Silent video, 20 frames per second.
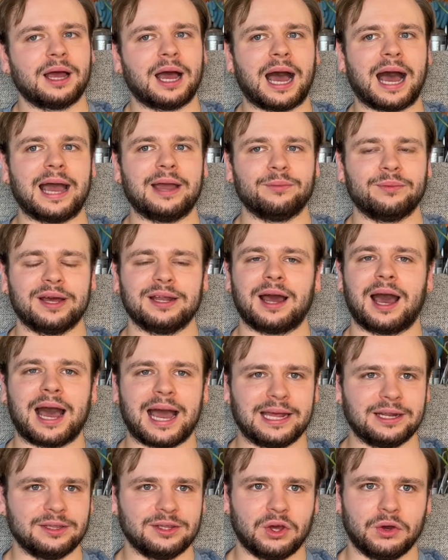I went
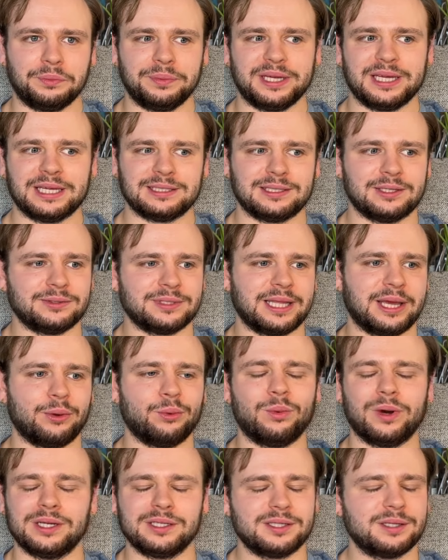high low because I was like,
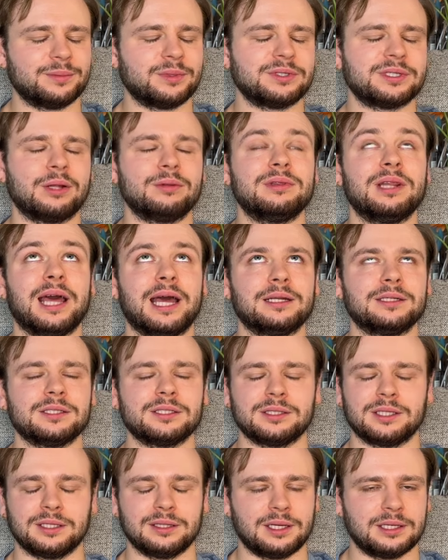what is the most outlandish
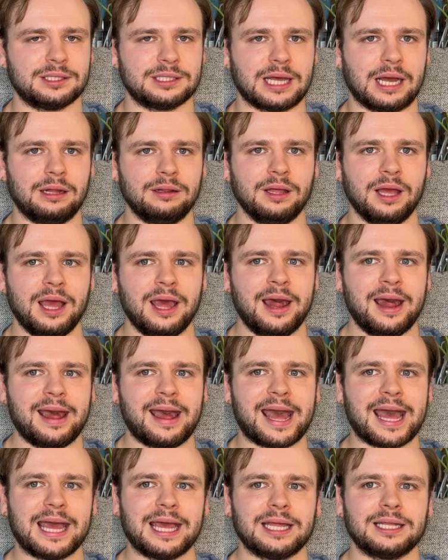thing they sell?
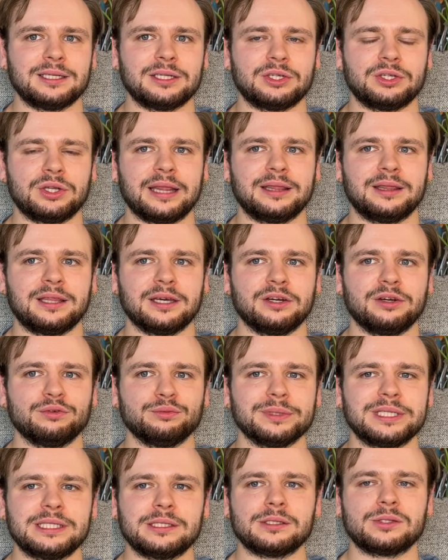And there are
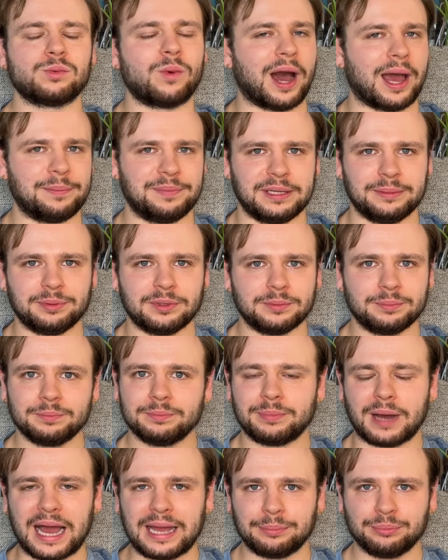reasons why people
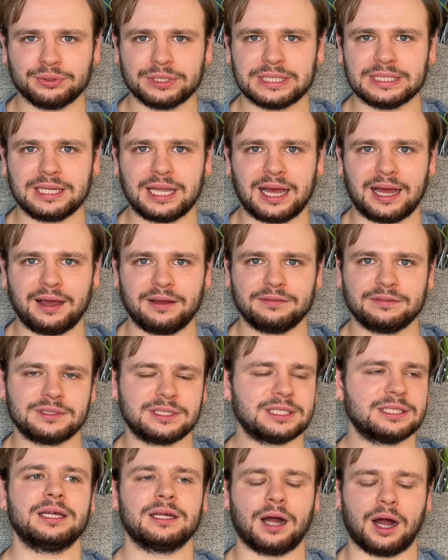buy pre loved.
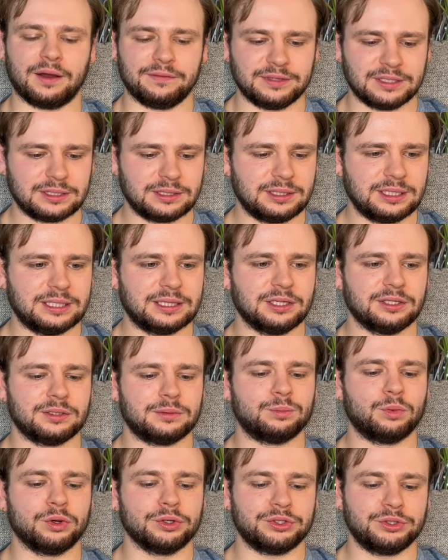Obviously, there's
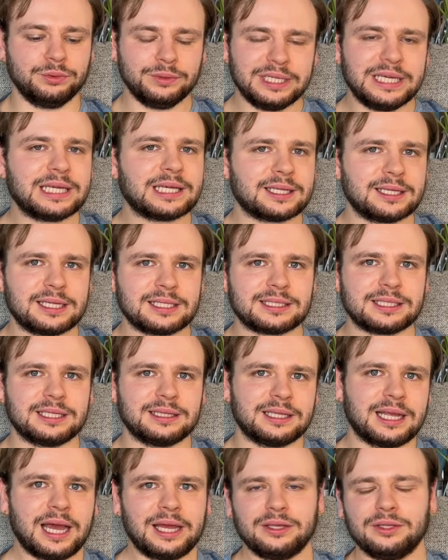more uniqueness in
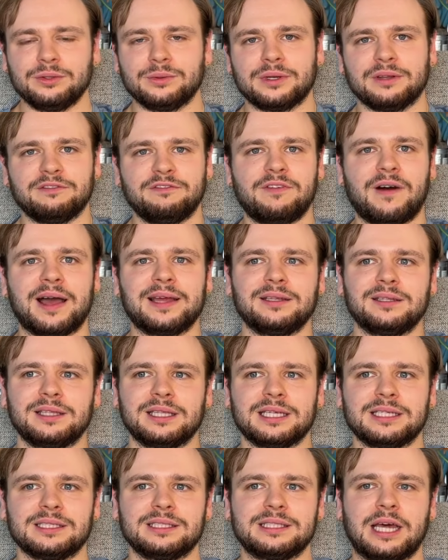that you can find
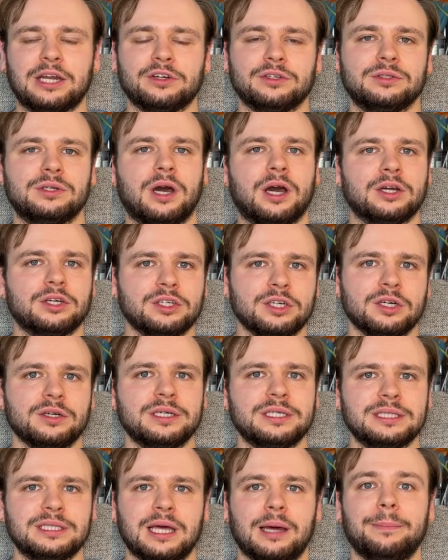things that are not
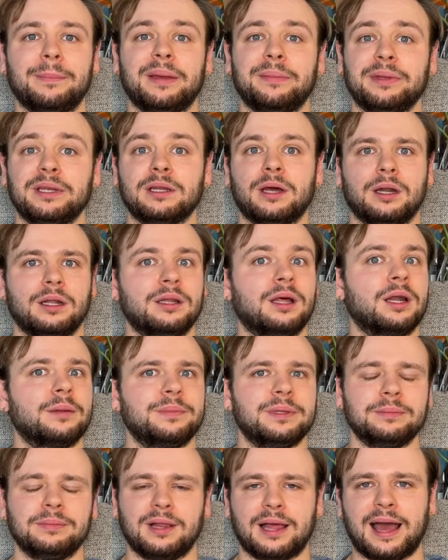current, that maybe not a lot of
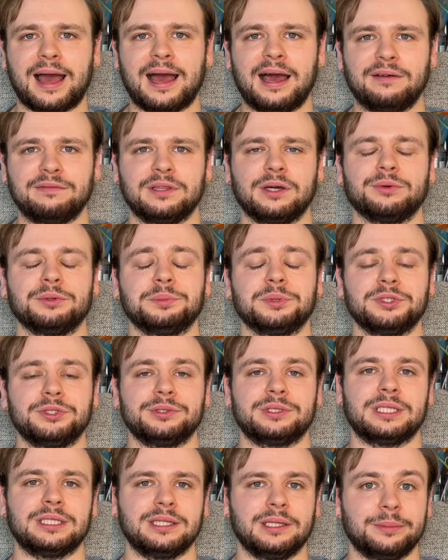people have, that were
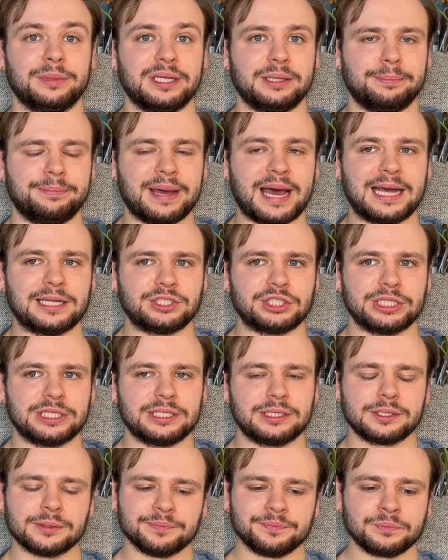produced in limited
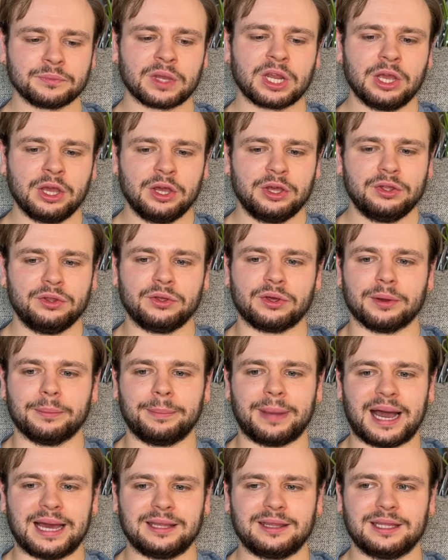batches. You can
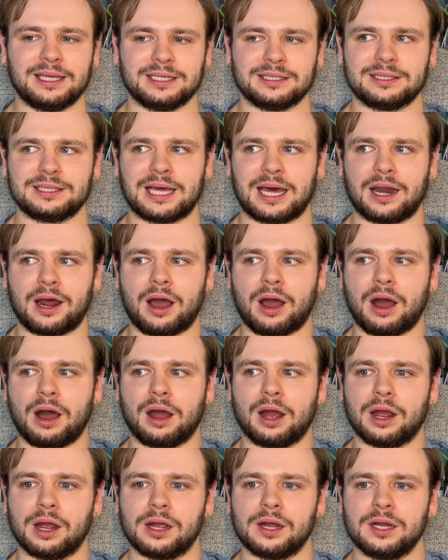buy things that
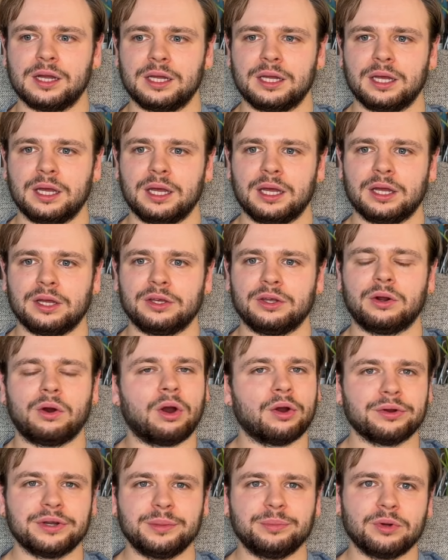are, you know,
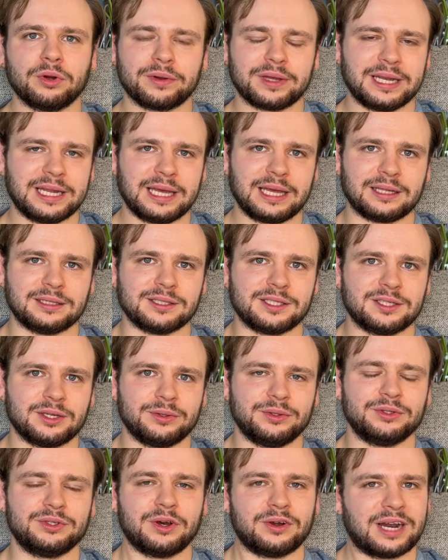already broken in, so
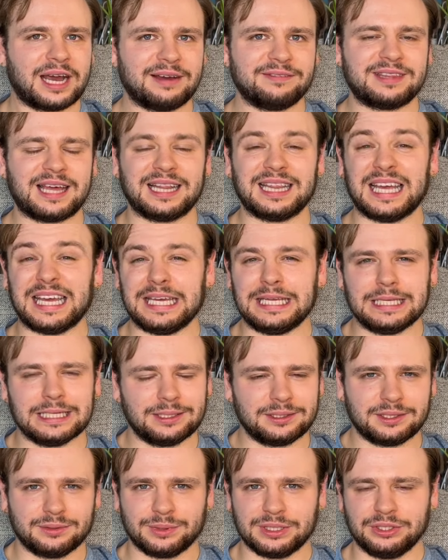you don't have that like
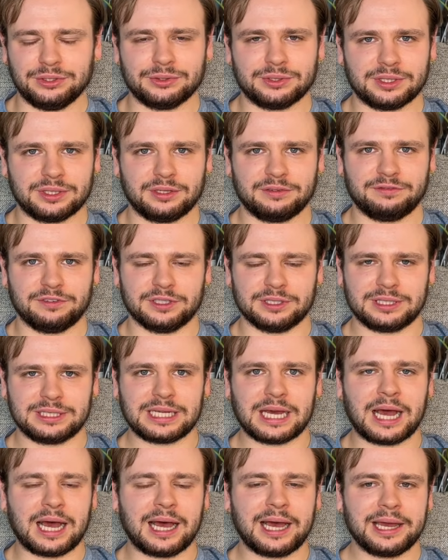guilt when you use it the first
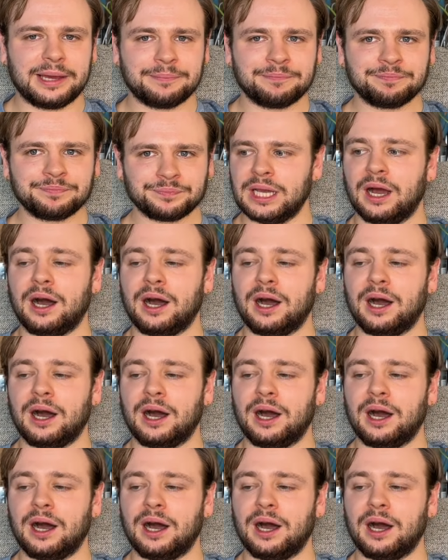time.